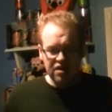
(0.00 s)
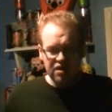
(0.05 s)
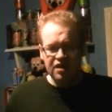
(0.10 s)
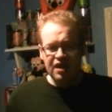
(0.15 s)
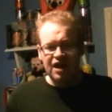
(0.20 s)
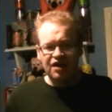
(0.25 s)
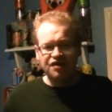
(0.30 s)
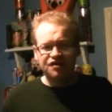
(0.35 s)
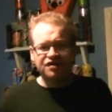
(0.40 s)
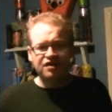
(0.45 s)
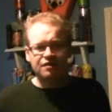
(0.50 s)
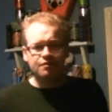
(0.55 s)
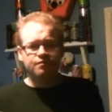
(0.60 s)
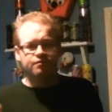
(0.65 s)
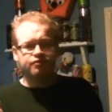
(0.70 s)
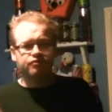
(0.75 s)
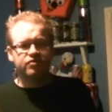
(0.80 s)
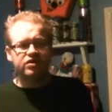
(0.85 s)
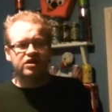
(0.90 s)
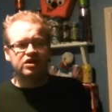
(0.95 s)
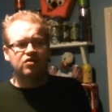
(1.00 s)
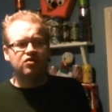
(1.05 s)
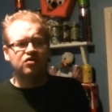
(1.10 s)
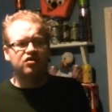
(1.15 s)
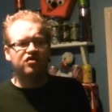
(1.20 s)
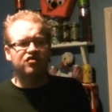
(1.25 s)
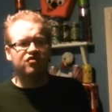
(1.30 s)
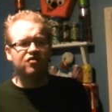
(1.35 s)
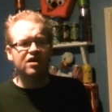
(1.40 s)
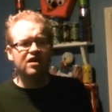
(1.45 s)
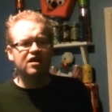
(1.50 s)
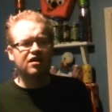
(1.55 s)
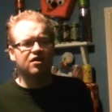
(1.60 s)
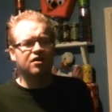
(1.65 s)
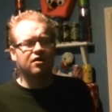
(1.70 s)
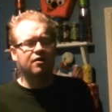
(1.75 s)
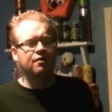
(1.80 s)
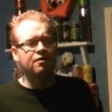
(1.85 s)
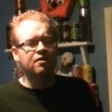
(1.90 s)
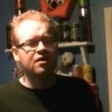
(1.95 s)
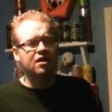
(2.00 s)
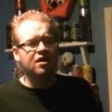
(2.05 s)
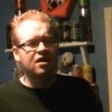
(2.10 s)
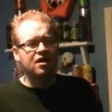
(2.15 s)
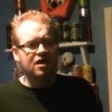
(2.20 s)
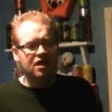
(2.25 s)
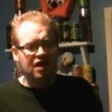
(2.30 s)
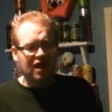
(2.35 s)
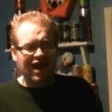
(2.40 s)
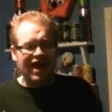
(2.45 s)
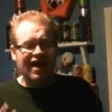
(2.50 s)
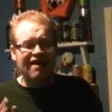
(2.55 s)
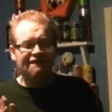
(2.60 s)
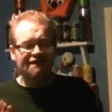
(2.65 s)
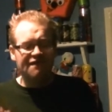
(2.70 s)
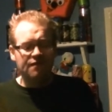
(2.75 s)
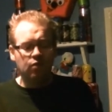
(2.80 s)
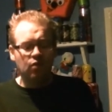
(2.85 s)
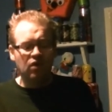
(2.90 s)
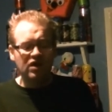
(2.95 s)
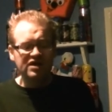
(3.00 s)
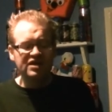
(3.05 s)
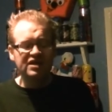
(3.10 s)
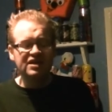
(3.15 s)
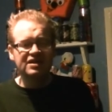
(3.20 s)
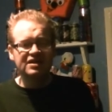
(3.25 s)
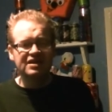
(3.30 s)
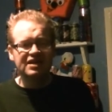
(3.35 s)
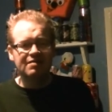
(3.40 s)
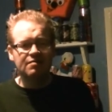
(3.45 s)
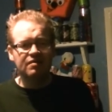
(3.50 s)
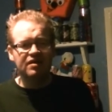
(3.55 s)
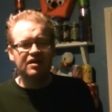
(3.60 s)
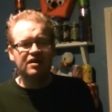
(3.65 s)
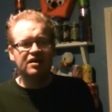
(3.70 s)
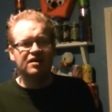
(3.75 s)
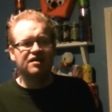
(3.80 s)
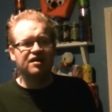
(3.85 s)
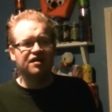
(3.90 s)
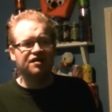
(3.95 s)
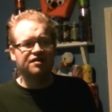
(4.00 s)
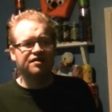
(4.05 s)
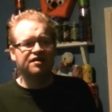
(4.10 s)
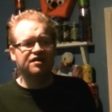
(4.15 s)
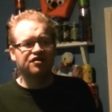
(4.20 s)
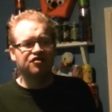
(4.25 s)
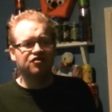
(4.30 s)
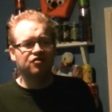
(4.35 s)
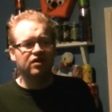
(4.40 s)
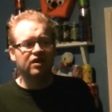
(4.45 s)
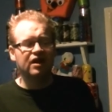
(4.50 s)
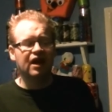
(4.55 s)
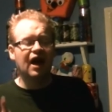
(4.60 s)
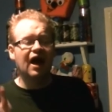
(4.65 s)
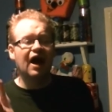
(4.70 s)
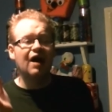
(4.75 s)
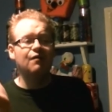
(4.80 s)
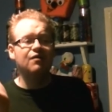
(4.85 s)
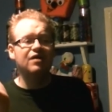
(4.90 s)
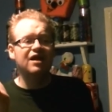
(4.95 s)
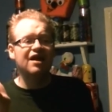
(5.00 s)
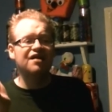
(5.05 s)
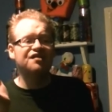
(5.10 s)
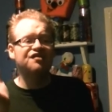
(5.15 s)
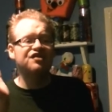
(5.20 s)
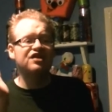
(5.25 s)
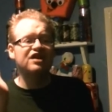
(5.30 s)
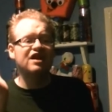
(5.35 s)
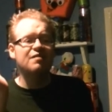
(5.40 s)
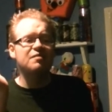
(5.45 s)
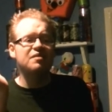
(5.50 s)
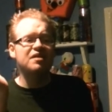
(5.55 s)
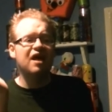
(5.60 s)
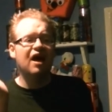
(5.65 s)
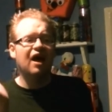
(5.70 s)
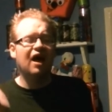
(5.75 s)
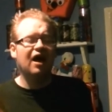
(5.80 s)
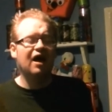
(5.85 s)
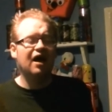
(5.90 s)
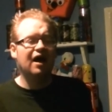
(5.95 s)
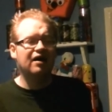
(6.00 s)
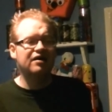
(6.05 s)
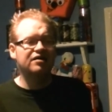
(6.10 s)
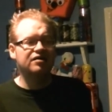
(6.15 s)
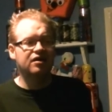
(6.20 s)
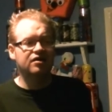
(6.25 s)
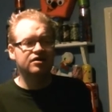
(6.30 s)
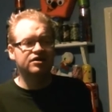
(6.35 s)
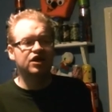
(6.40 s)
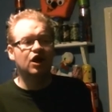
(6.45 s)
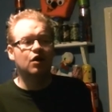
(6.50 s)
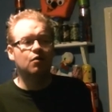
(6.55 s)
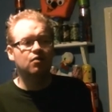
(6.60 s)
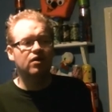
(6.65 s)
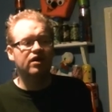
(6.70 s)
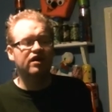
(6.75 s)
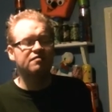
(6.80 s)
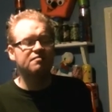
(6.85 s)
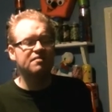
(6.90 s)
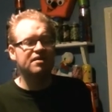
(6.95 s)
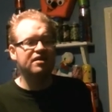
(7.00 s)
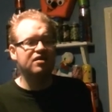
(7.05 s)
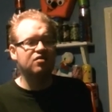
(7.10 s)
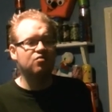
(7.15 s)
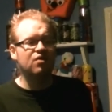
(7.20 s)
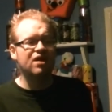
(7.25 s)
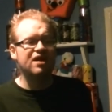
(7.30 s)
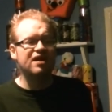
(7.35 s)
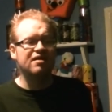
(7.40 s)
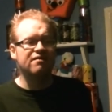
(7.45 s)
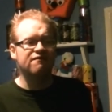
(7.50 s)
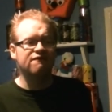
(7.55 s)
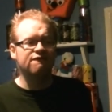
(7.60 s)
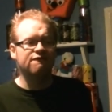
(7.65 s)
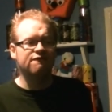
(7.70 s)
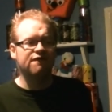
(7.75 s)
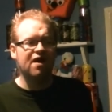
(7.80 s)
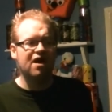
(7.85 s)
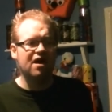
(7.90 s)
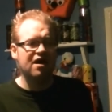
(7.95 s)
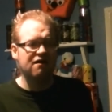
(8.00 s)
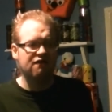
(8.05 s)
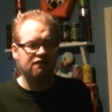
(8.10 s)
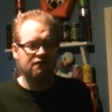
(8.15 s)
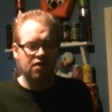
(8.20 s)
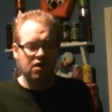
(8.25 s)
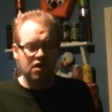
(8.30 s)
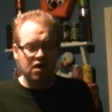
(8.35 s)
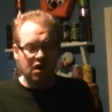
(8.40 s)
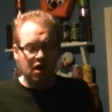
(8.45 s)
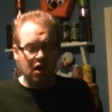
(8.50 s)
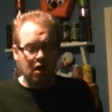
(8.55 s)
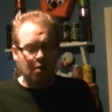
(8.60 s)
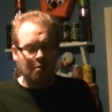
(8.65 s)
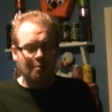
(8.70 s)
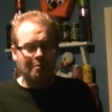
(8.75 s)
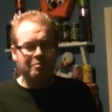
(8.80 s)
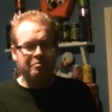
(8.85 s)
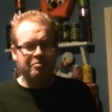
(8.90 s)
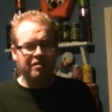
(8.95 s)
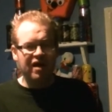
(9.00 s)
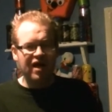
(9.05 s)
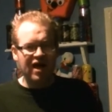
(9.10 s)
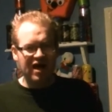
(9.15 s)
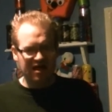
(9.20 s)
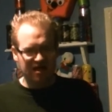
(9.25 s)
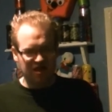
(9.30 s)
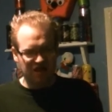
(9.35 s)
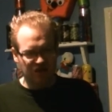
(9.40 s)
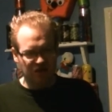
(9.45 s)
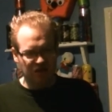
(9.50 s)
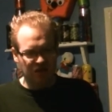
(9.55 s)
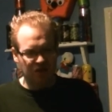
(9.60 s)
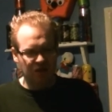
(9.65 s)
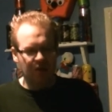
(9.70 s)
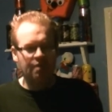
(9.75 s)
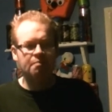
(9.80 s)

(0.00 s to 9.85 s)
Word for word: is actually a pretty good drink. If it wasn't a limited edition drink, I would actually give it a, a top recommended rating of five. But